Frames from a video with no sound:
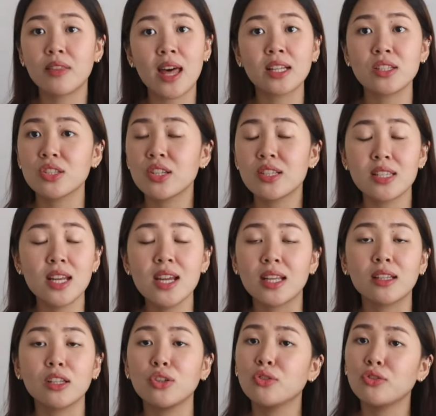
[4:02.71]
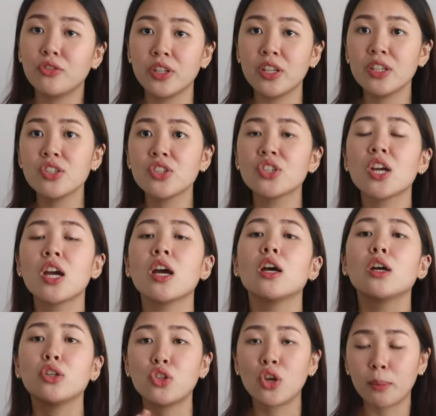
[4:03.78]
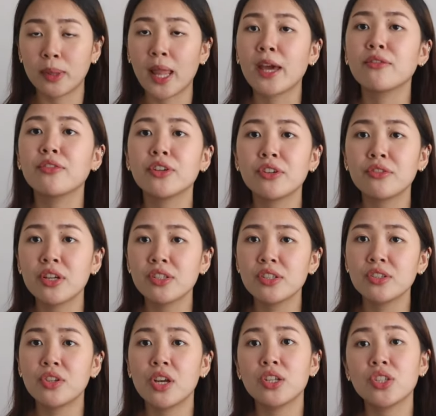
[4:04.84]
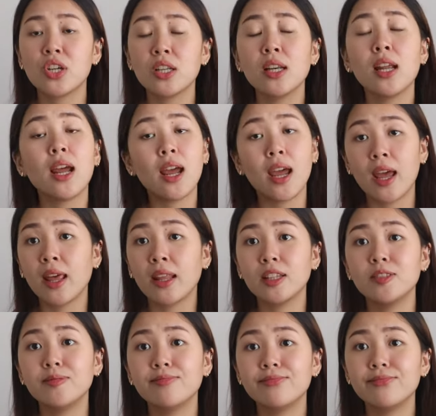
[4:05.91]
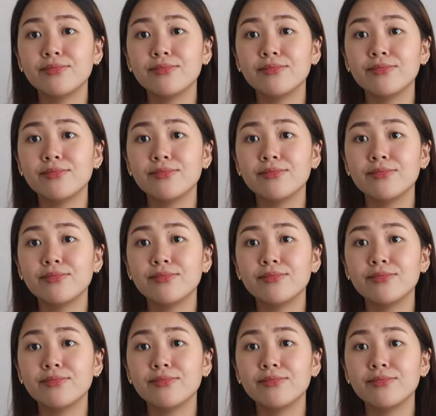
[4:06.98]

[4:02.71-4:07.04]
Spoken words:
That's just it. You finish, you apply for your registration, and